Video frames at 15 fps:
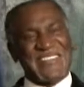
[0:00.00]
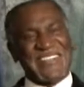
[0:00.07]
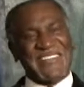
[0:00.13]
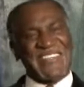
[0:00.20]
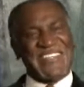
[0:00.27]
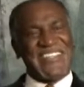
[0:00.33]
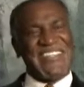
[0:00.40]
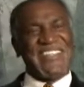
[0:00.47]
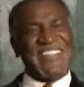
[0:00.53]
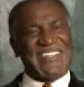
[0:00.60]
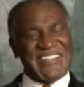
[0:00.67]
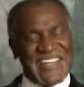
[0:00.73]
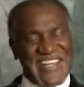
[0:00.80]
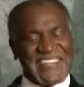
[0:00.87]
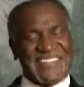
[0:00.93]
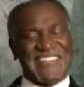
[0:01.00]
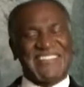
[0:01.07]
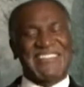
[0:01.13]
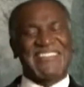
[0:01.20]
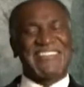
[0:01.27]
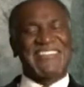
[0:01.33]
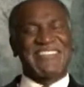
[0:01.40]
it,
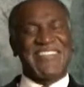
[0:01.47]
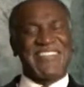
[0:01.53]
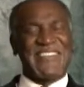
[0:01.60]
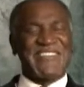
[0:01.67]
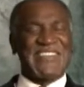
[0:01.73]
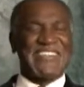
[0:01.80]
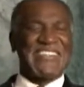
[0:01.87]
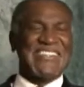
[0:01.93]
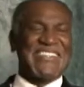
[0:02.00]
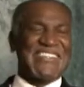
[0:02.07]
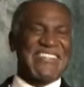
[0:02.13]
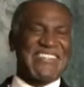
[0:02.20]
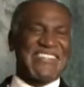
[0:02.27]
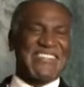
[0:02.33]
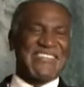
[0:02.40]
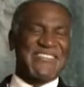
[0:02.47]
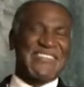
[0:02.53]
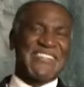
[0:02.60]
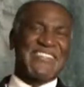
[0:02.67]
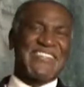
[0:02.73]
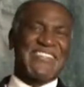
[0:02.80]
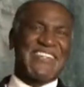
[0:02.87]
1968, a very good year.
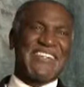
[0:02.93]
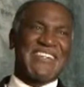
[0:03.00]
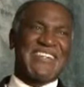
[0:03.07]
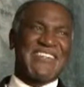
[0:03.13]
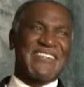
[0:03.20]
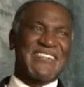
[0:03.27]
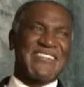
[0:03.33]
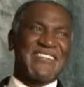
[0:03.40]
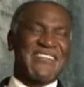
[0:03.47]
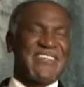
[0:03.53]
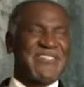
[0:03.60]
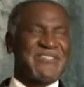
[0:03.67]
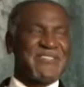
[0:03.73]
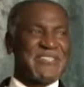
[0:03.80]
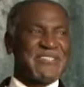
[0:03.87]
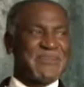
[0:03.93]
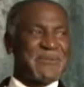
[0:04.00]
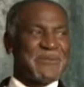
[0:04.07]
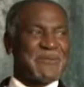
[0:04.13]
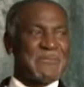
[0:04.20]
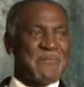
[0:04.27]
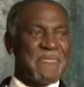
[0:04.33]
We were there as, a, as
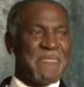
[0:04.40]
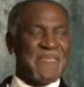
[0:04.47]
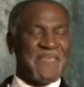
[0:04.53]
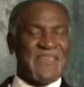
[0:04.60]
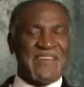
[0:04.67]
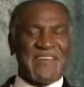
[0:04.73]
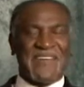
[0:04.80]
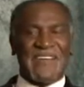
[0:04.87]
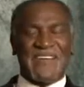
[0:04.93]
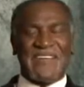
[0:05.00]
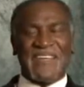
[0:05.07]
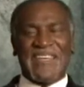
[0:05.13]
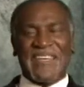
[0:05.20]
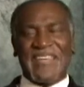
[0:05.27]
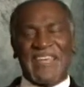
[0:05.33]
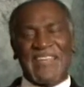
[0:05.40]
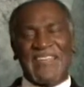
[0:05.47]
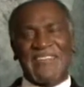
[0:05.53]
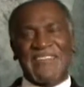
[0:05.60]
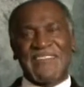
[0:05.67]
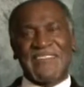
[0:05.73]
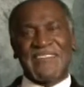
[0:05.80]
freshmen. Uh,
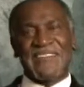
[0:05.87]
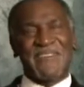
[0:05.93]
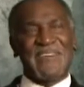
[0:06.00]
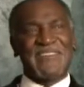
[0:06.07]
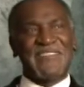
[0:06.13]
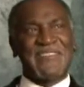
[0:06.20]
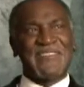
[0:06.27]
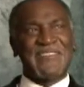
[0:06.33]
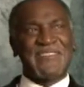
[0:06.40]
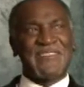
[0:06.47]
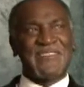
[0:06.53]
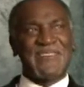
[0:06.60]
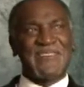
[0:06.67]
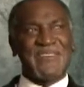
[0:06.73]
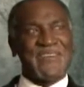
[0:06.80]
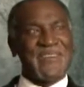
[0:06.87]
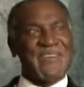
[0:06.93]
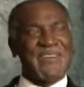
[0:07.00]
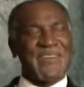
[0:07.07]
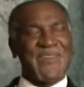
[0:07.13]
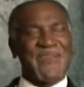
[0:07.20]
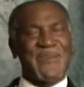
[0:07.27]
and uh, it wasn't
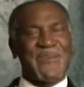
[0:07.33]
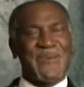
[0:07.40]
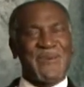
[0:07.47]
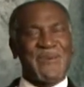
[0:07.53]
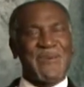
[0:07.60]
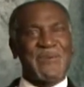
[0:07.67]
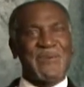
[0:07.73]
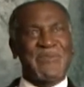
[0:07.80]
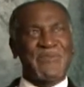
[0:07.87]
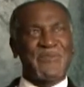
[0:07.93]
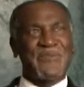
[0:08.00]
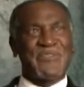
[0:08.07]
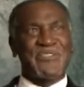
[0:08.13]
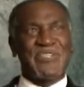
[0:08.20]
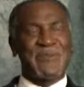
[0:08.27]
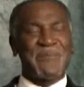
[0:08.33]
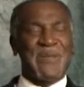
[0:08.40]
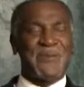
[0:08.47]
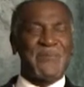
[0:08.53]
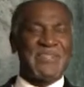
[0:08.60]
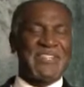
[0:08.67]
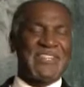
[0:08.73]
long at all before
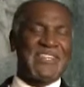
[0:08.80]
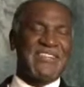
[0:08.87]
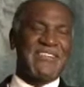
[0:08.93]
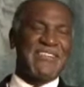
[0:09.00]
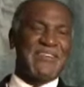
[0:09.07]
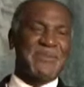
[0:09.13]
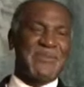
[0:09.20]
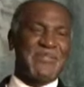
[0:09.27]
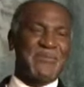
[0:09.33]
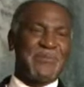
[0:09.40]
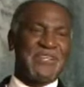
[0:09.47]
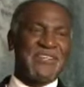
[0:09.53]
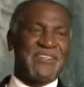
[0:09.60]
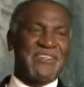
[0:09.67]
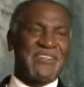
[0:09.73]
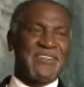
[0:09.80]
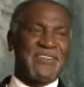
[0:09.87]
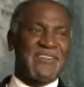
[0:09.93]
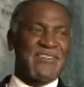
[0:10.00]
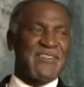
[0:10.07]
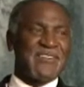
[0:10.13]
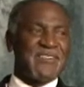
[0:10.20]
somehow we ended up as being uh,